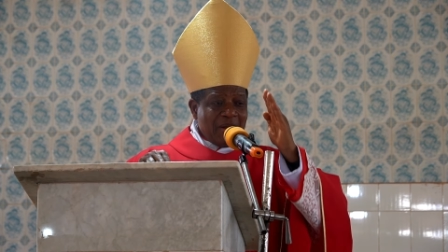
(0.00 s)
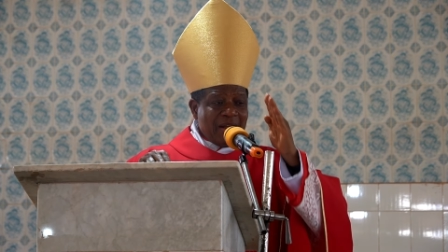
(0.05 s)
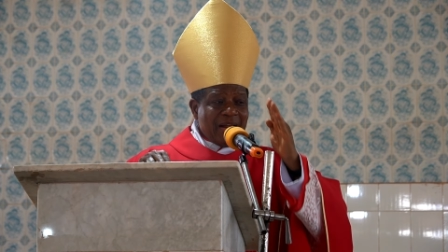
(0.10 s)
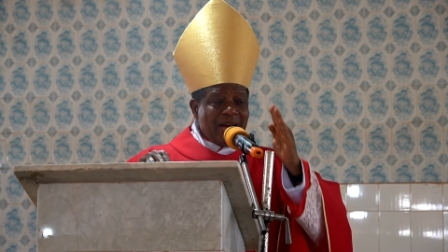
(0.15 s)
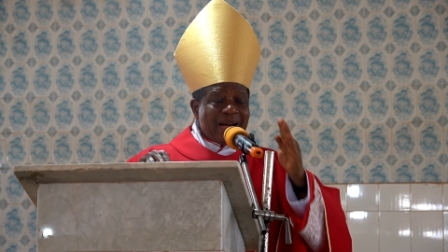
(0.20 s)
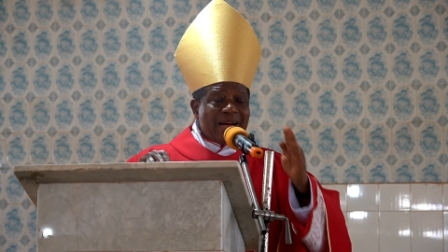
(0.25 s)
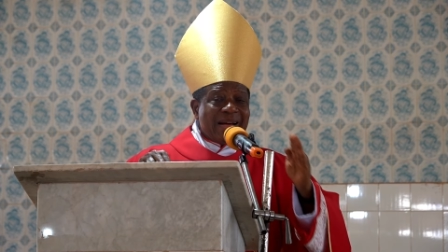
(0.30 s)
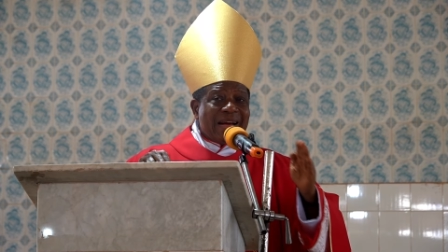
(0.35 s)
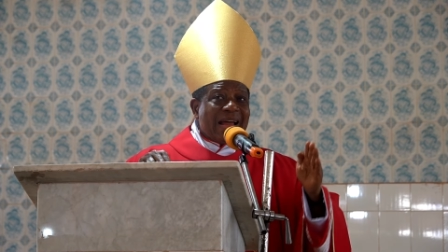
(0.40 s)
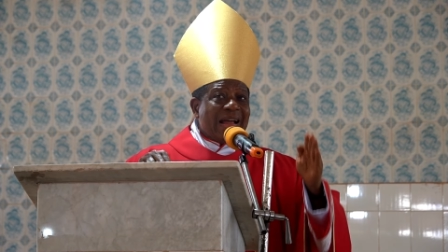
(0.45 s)

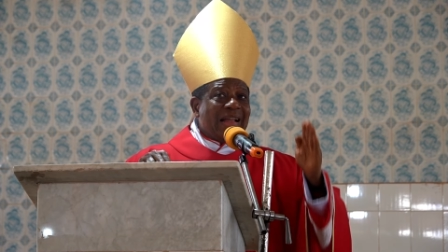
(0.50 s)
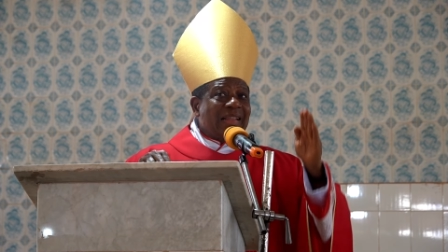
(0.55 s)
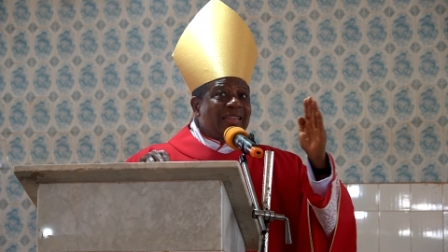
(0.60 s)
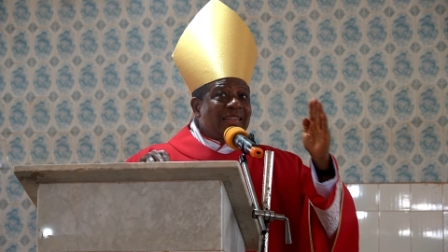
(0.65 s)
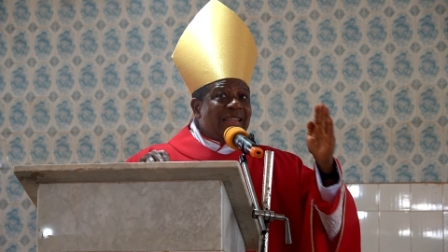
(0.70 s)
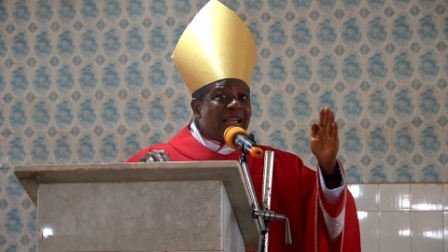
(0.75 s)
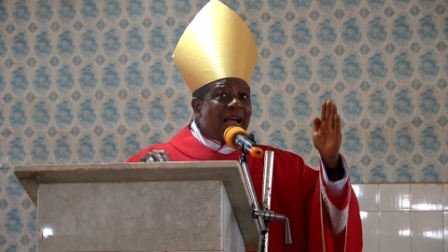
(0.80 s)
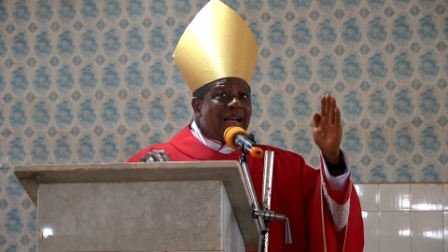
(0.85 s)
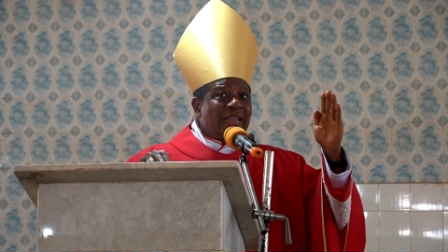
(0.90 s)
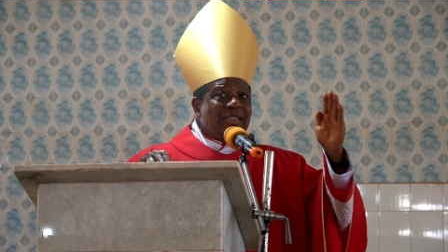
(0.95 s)

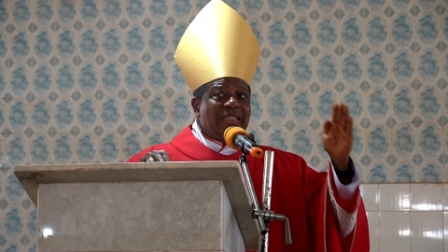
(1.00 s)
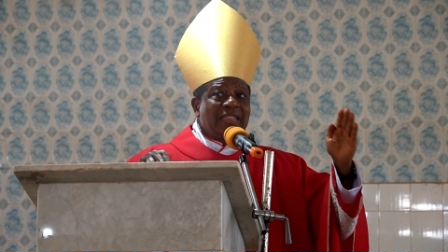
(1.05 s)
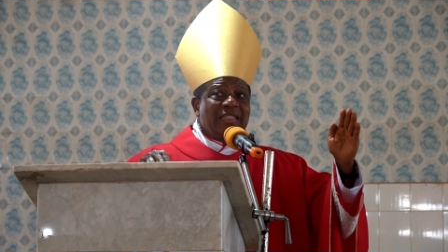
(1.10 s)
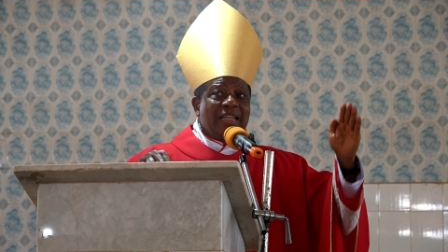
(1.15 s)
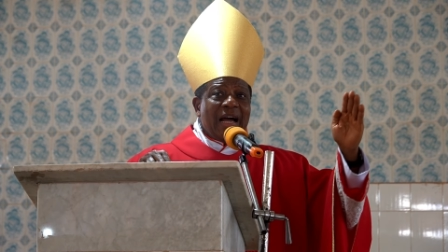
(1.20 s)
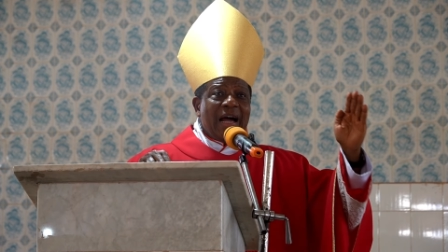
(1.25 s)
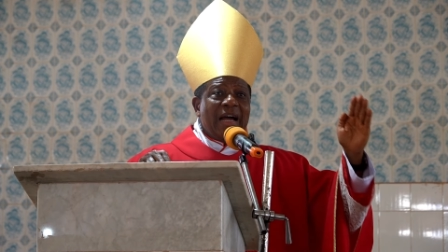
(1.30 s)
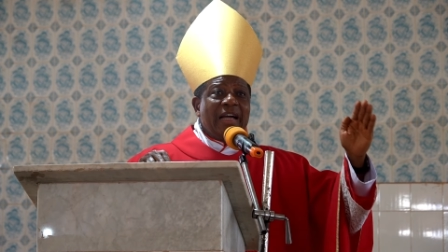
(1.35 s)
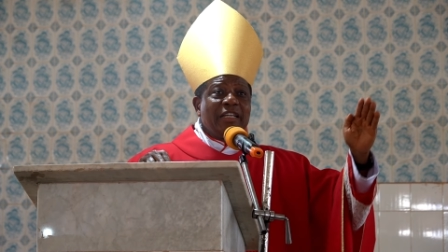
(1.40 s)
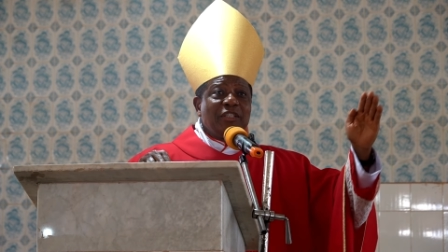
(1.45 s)
graded
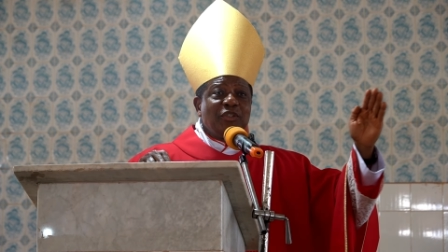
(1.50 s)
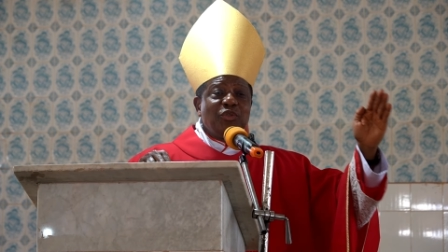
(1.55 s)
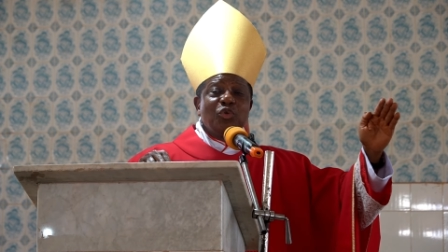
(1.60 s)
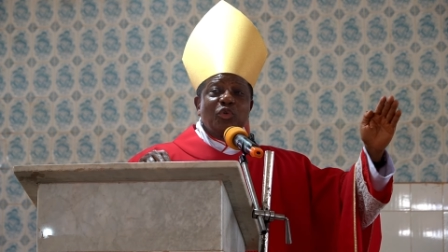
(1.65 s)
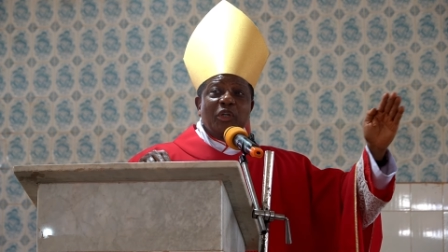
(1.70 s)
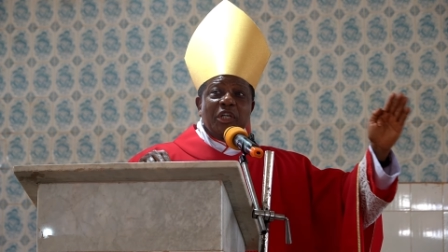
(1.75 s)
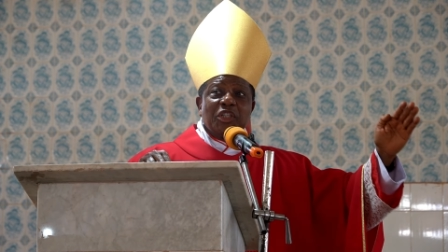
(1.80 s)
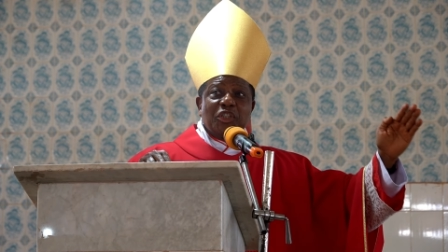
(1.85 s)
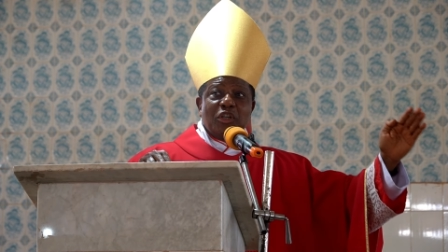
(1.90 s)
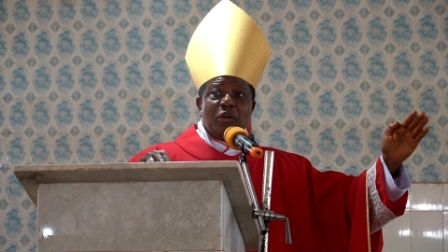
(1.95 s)
their
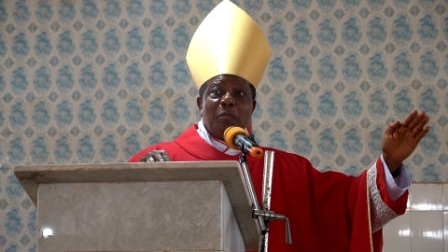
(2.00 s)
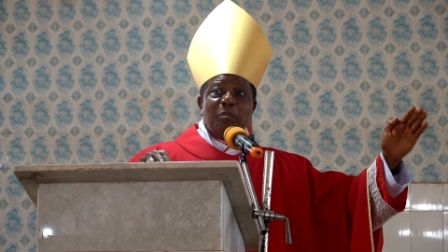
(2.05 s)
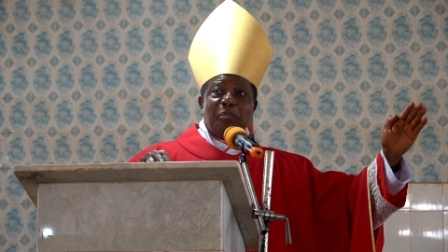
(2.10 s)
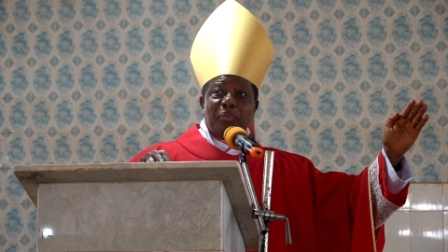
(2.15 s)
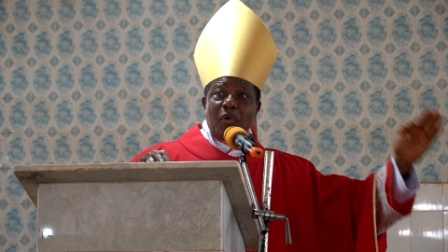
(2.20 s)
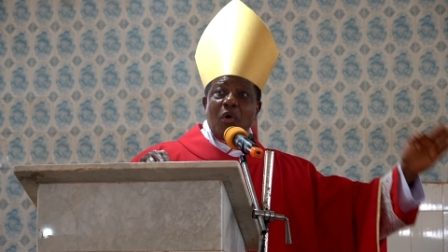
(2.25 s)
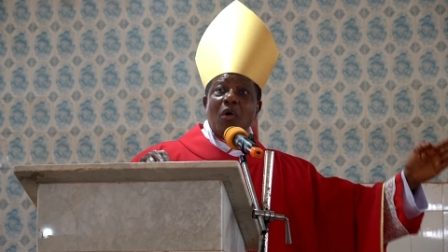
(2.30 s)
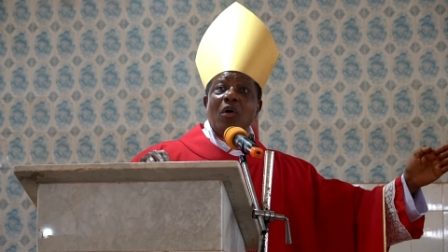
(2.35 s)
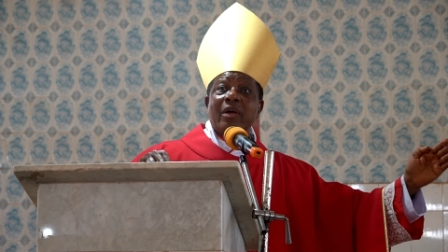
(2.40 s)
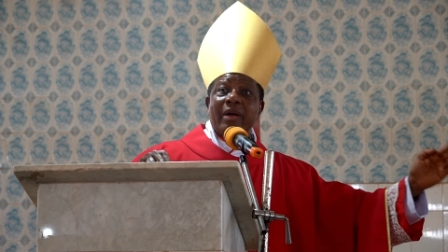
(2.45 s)
education
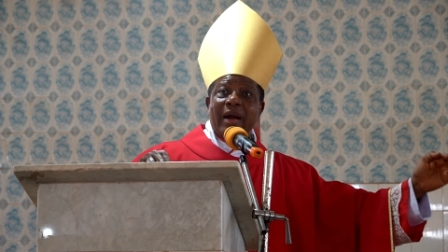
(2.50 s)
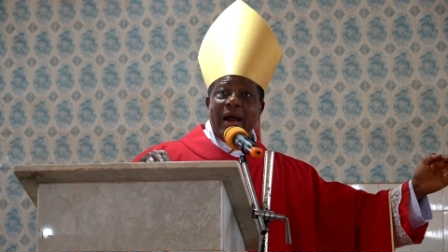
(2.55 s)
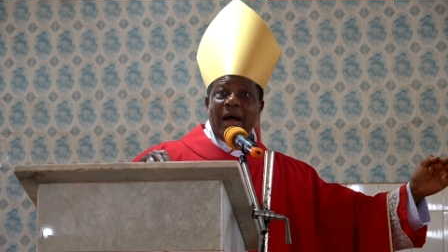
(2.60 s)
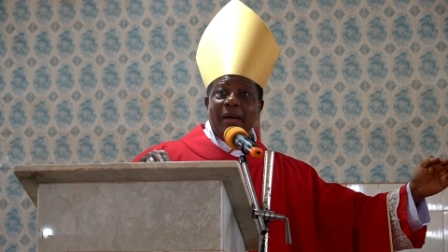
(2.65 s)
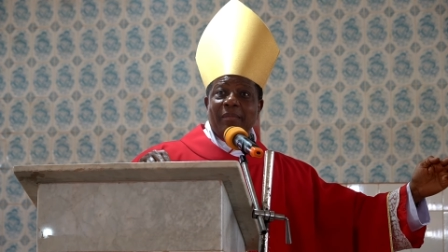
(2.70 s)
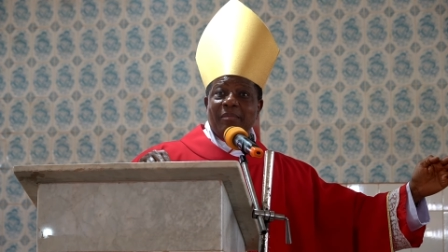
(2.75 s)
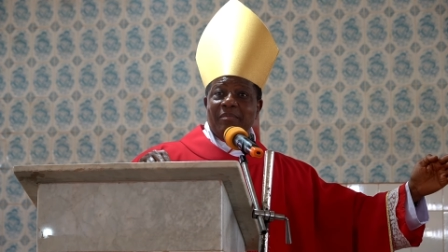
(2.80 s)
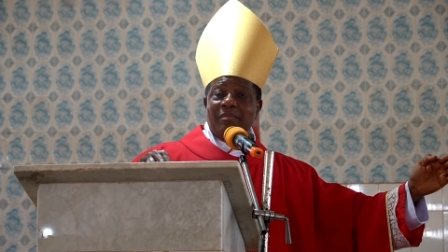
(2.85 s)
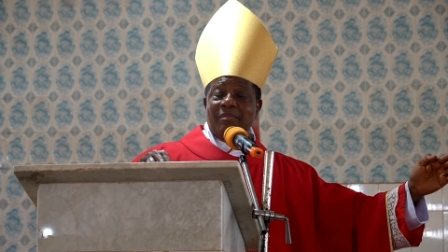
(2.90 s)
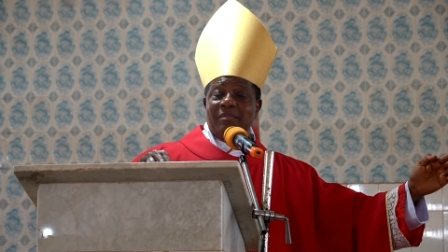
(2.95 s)

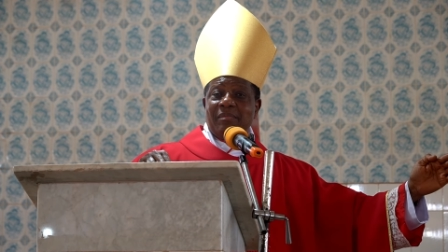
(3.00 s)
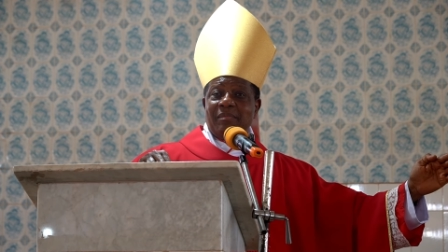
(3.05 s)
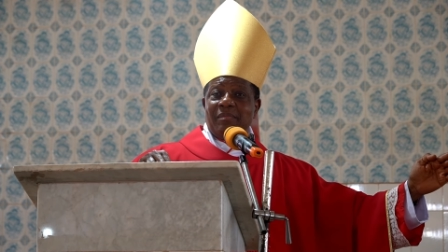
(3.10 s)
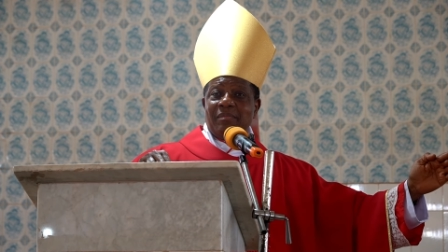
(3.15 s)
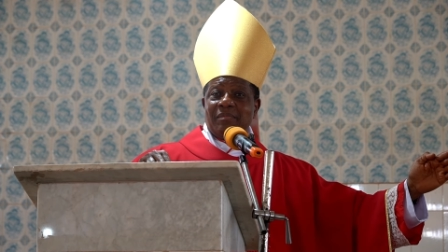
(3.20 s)
program.